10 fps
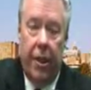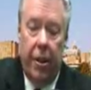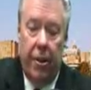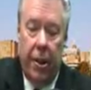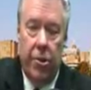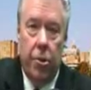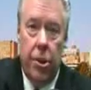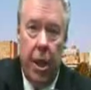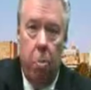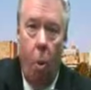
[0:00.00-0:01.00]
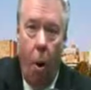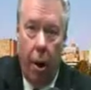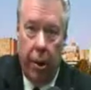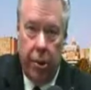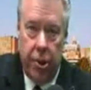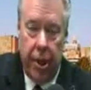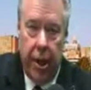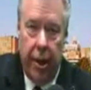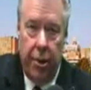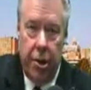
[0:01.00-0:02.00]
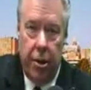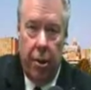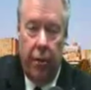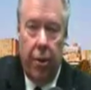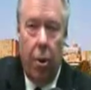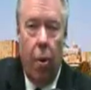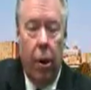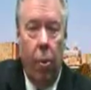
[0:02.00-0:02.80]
These are deep waters to get into, and if you don't want to